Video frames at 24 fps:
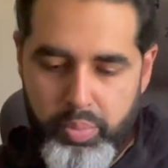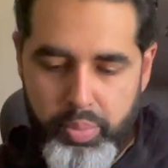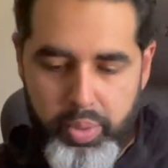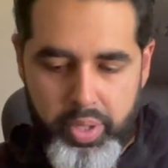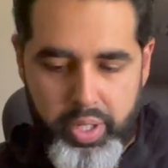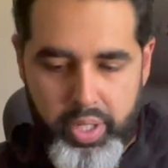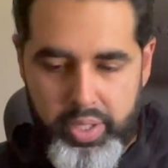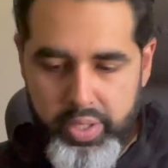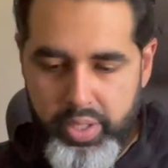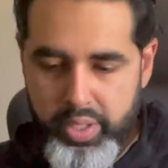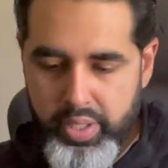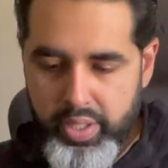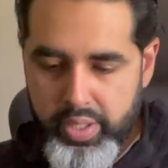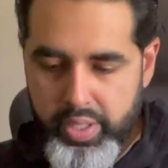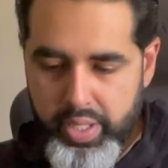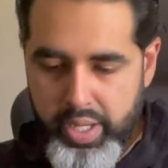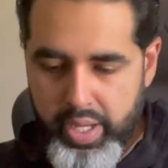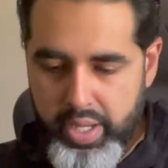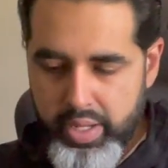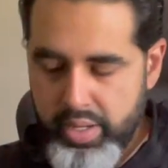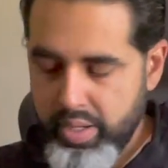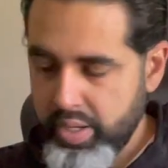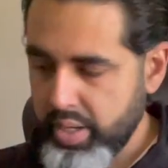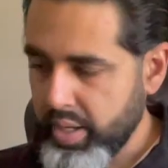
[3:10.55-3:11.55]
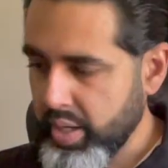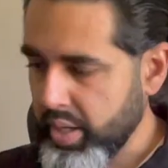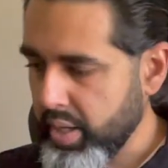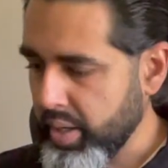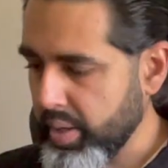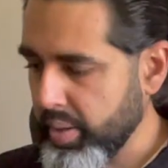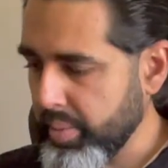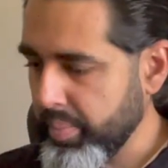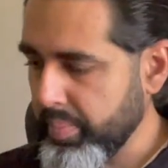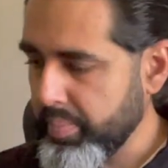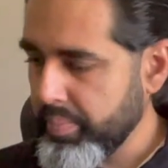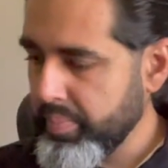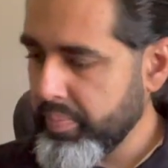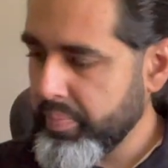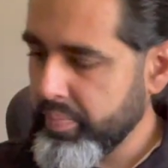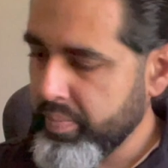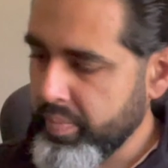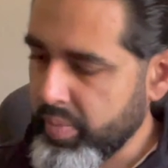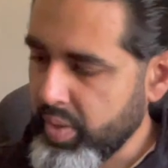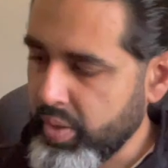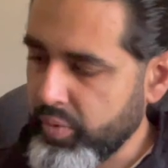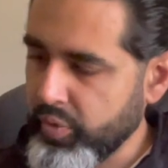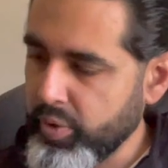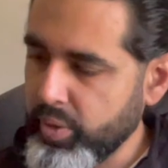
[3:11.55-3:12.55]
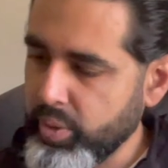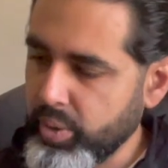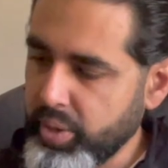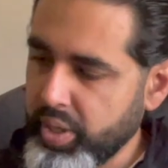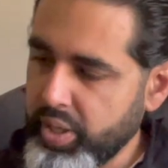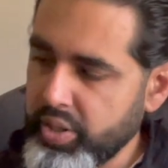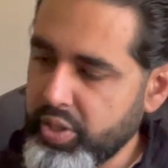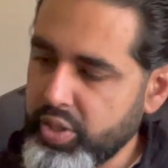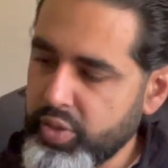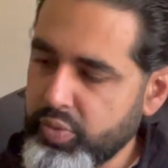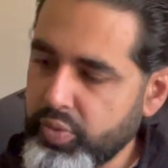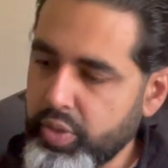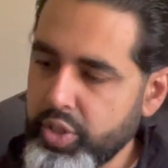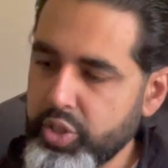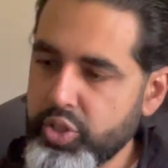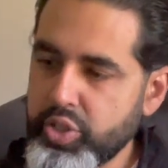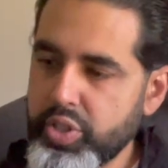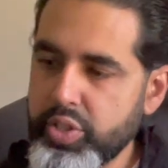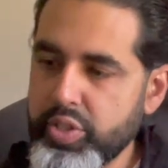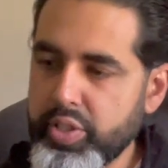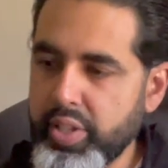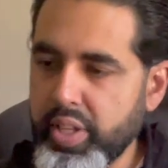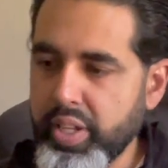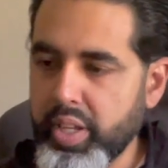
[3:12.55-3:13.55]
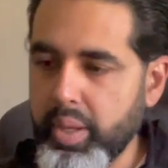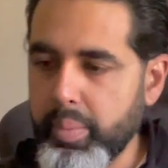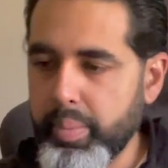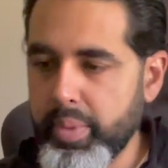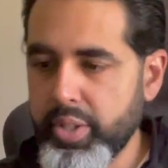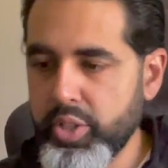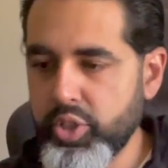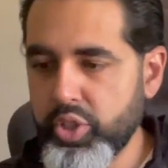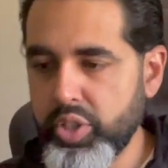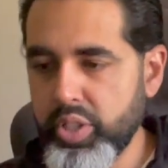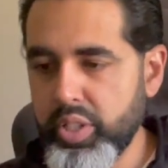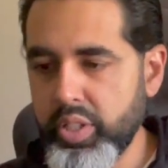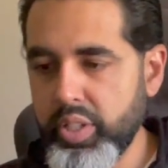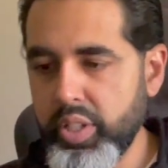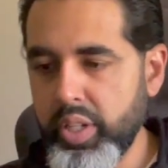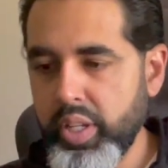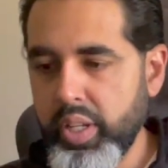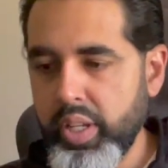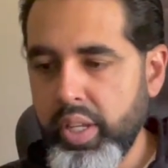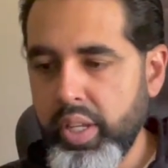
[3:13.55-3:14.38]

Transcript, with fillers: But other than that, um, if you look at these functions, like I mentioned,